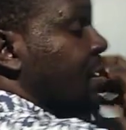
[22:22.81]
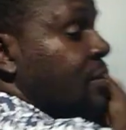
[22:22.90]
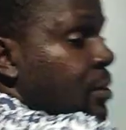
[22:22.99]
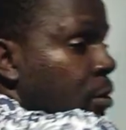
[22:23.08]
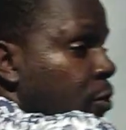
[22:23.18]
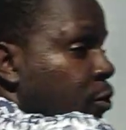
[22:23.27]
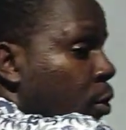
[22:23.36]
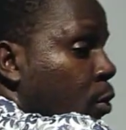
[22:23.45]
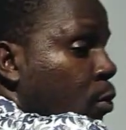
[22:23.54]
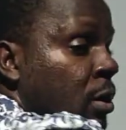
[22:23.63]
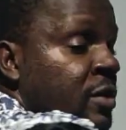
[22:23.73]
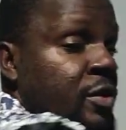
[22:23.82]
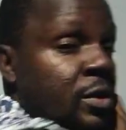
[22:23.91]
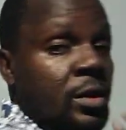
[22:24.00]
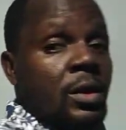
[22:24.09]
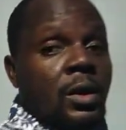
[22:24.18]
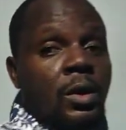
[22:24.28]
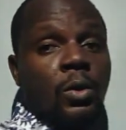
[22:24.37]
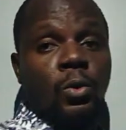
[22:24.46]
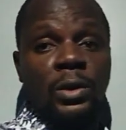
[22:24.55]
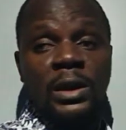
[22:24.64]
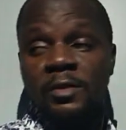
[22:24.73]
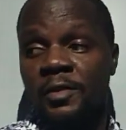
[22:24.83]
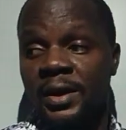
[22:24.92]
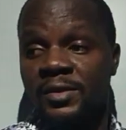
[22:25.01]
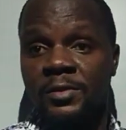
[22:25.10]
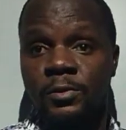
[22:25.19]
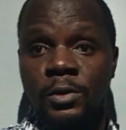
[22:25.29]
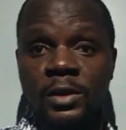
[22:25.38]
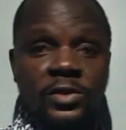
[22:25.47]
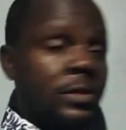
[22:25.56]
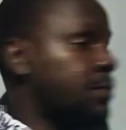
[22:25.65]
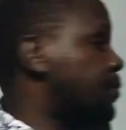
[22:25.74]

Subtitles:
reaction, not all collision, only effective collision.